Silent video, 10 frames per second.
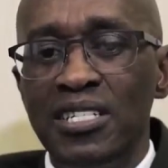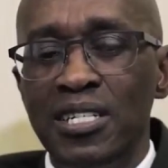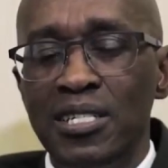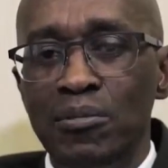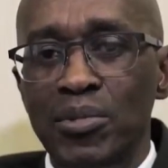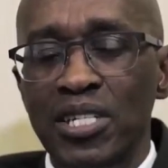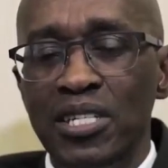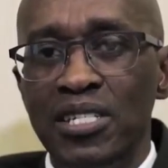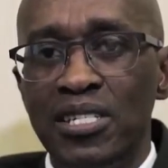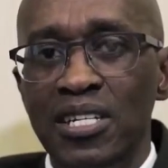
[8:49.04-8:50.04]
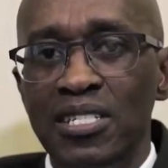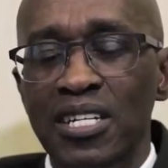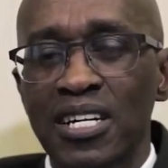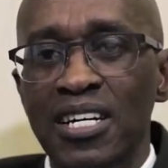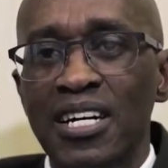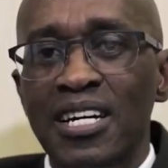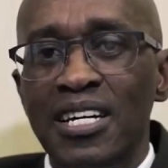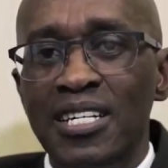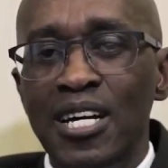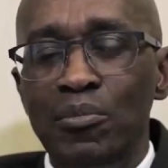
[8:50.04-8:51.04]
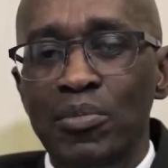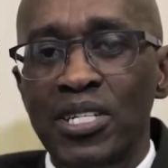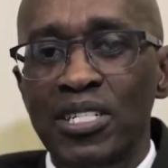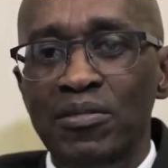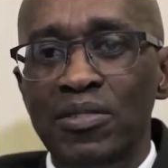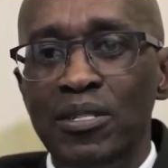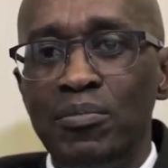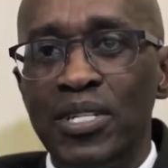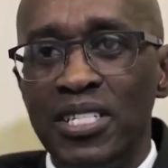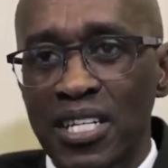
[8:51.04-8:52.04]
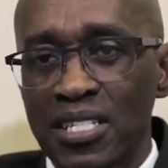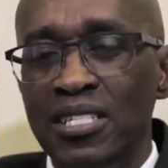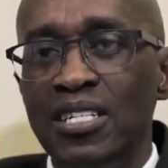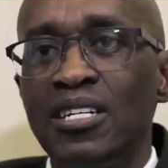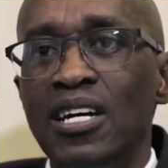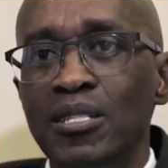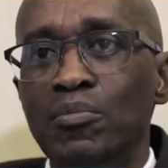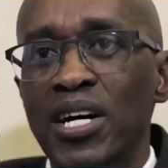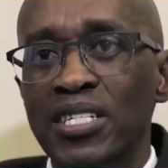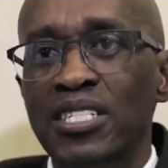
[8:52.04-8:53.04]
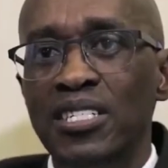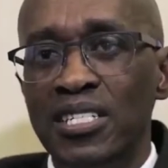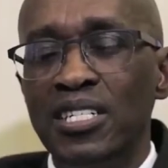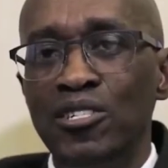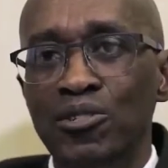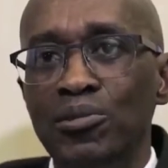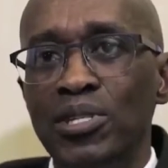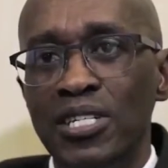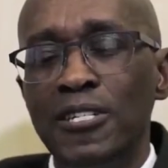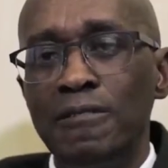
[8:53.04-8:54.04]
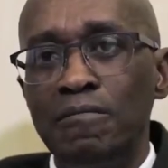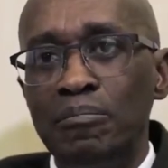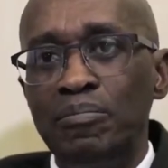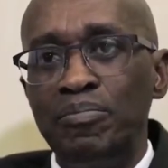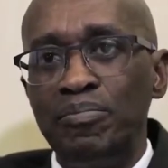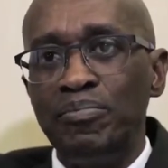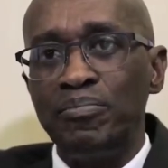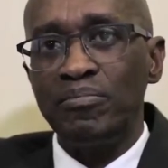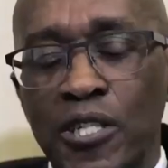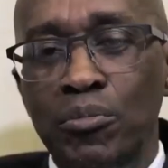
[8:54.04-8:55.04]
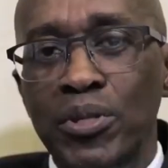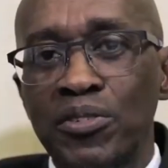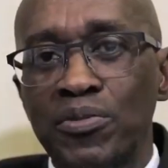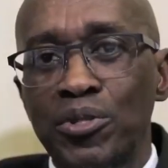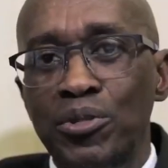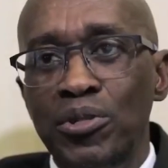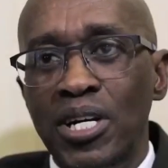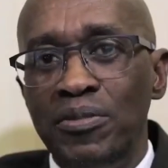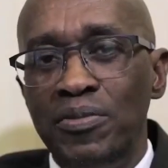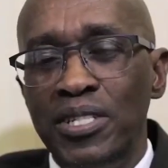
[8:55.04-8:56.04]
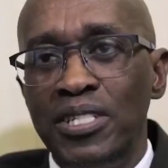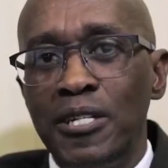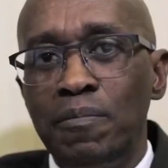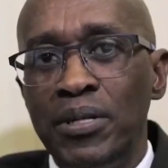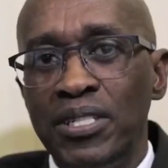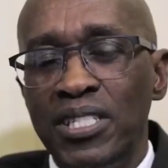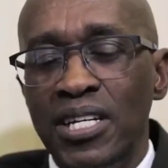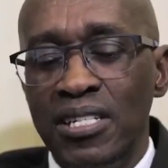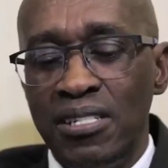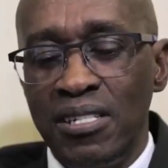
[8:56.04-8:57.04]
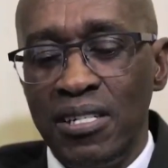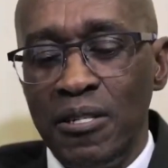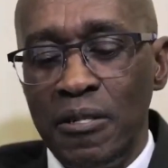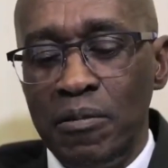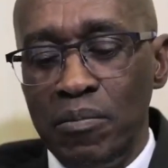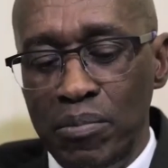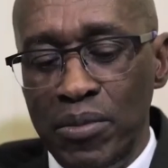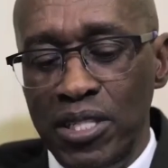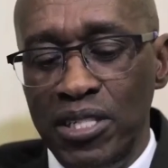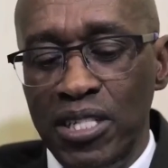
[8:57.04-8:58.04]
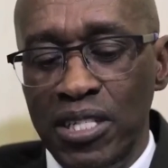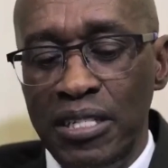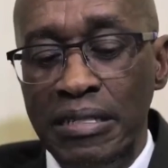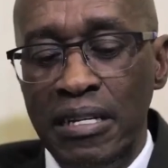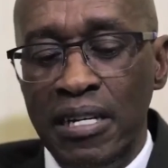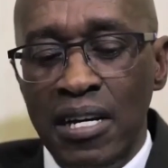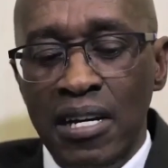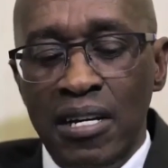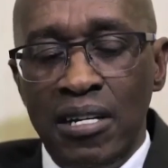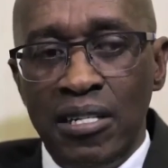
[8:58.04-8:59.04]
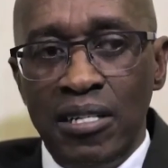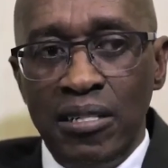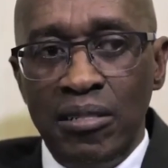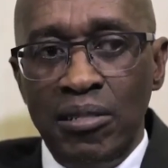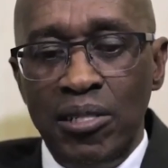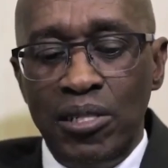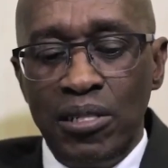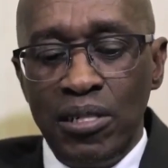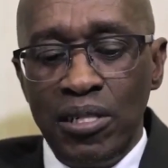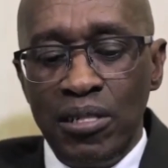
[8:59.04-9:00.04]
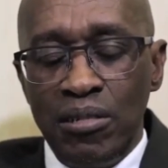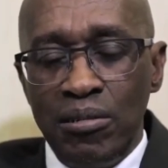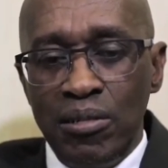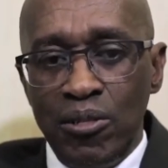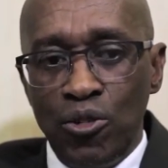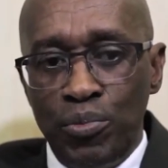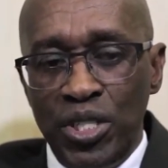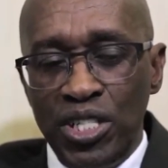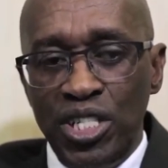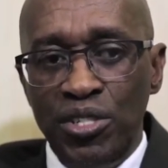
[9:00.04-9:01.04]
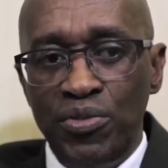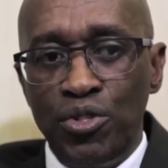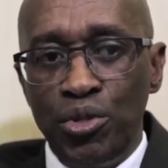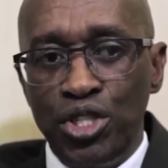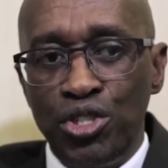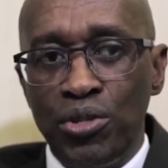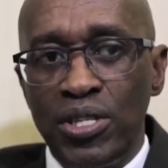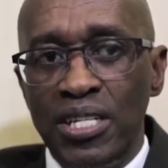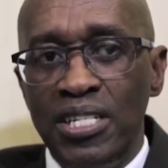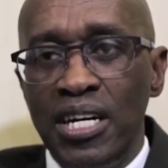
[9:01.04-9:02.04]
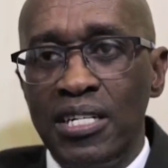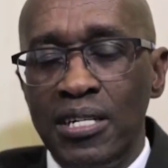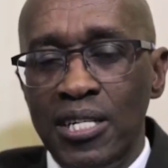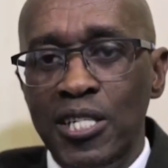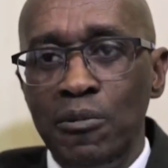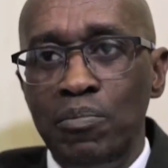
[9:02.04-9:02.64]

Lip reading: can be at the center, and I believe PEXSA is the right party that can do that. In my view, I feel that PEXSA has made its objective to ensure that they address a